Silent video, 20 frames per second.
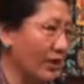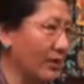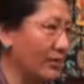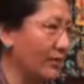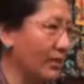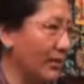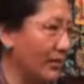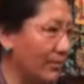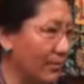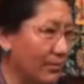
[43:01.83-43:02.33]
in
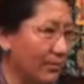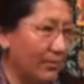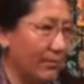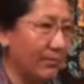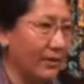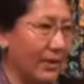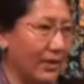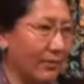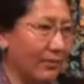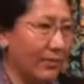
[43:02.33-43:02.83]
my
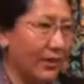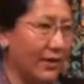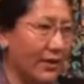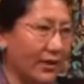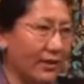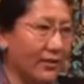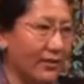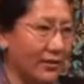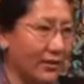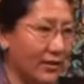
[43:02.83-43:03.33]

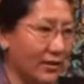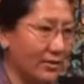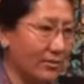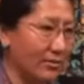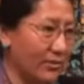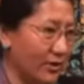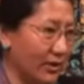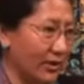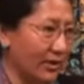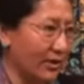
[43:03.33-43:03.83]
backpack, it's
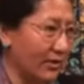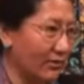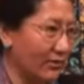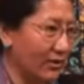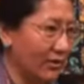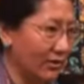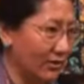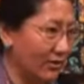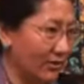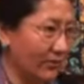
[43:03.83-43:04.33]
pretty
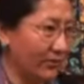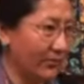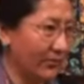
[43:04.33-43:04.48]
heavy, no?